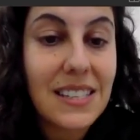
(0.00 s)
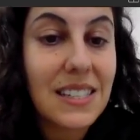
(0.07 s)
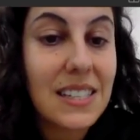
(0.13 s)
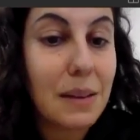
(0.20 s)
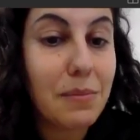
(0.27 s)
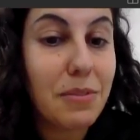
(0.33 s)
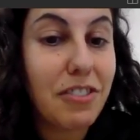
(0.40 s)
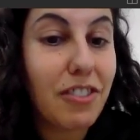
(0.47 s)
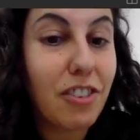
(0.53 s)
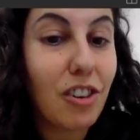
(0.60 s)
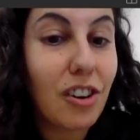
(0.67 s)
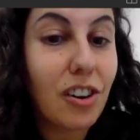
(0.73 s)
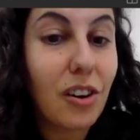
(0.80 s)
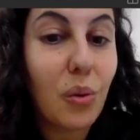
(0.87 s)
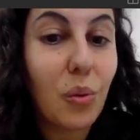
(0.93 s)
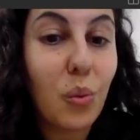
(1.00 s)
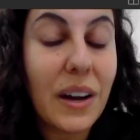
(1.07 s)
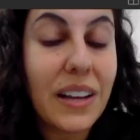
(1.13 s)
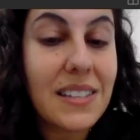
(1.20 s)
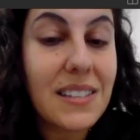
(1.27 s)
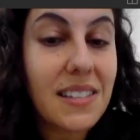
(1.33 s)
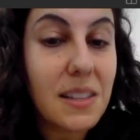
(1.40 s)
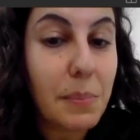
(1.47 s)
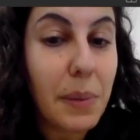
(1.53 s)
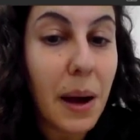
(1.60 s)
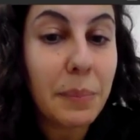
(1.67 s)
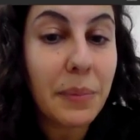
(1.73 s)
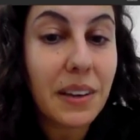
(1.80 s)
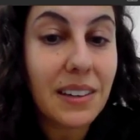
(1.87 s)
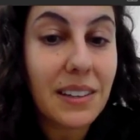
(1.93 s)
Step 4, once the
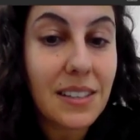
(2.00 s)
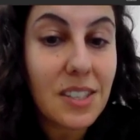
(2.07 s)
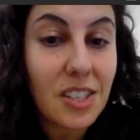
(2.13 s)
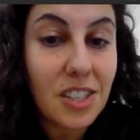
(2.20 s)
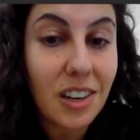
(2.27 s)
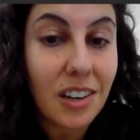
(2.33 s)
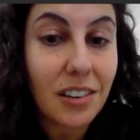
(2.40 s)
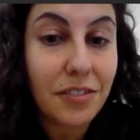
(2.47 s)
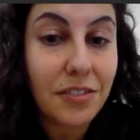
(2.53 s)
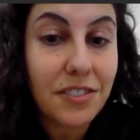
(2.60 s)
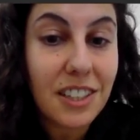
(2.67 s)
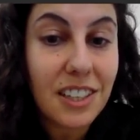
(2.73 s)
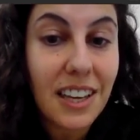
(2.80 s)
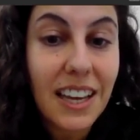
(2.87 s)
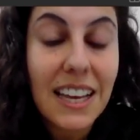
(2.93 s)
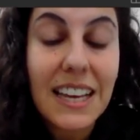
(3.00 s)
pumpkin is soft,